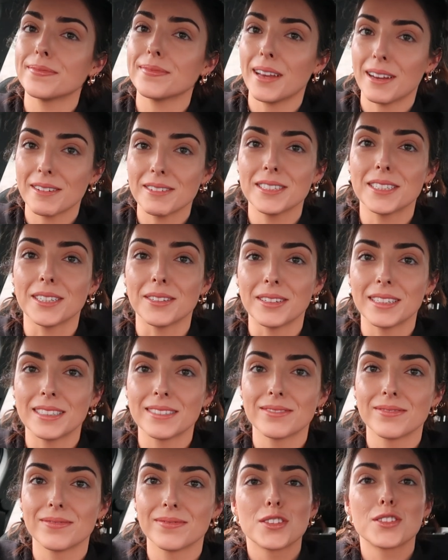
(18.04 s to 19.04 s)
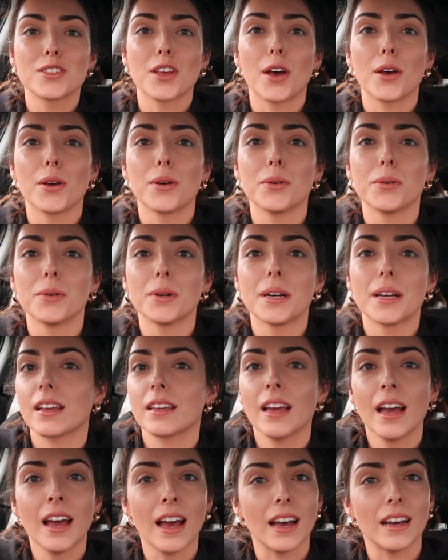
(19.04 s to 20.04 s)
How you doing? So
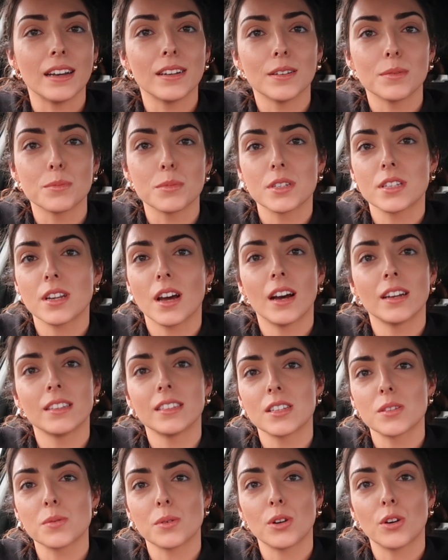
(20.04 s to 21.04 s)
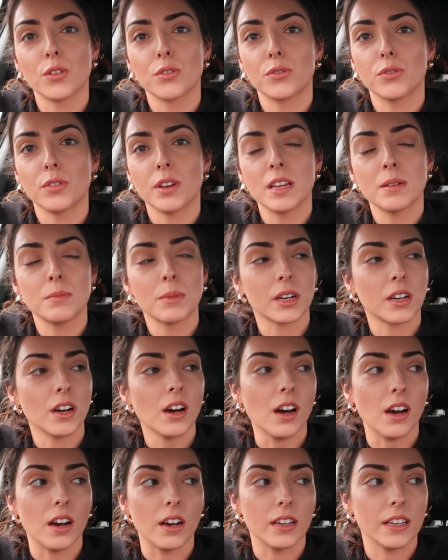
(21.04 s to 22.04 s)
yeah, I'm starting this one off in my
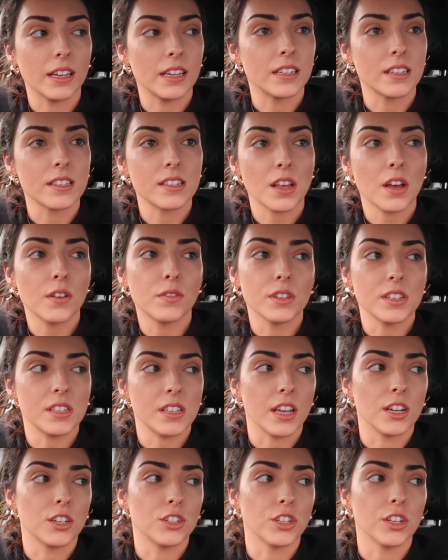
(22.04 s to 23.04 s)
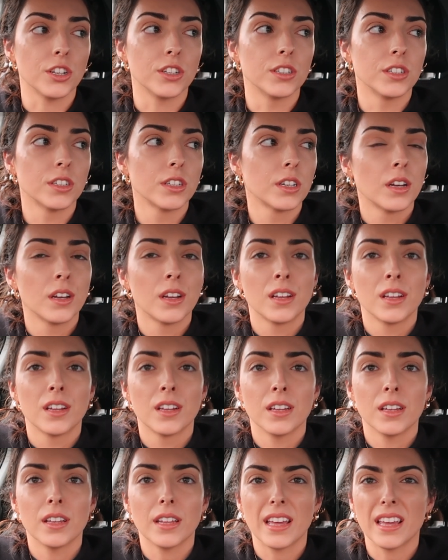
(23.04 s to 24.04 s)
car in a service station.
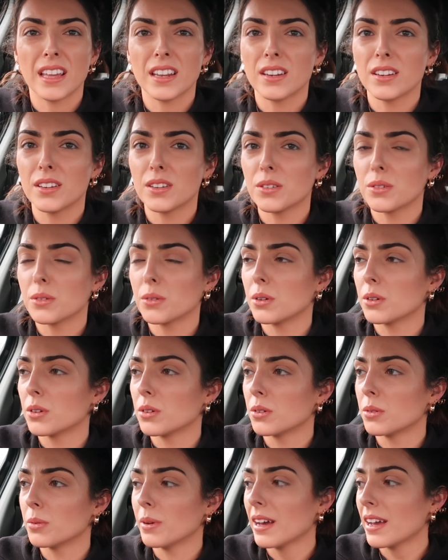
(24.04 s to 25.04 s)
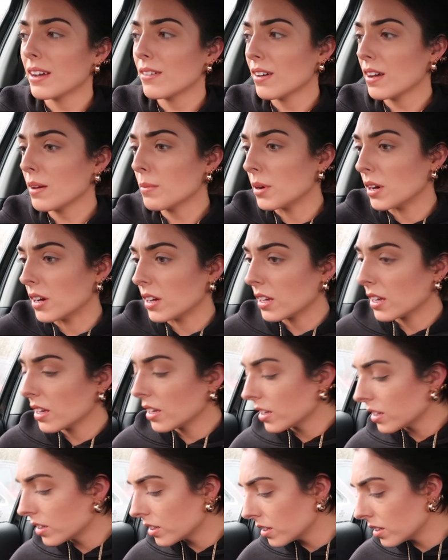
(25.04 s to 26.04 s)
In where am I?
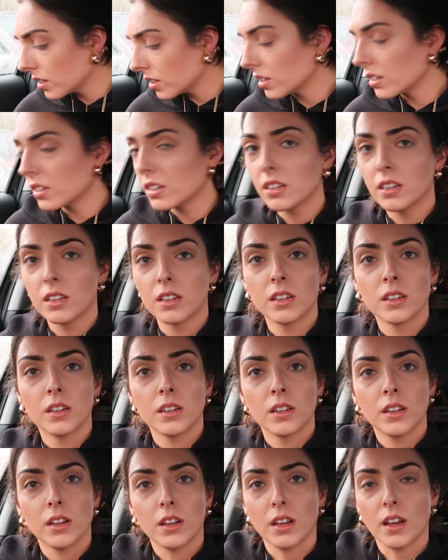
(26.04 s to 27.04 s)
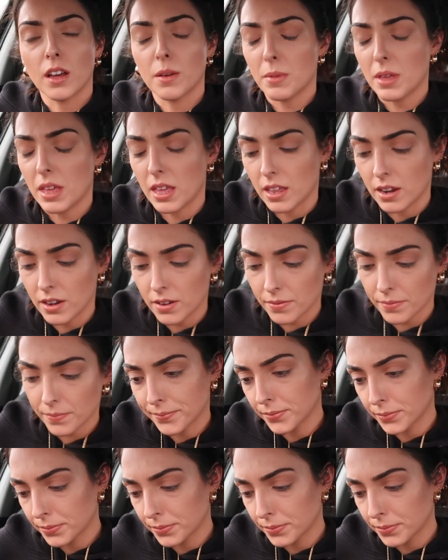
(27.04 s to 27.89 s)
I'm in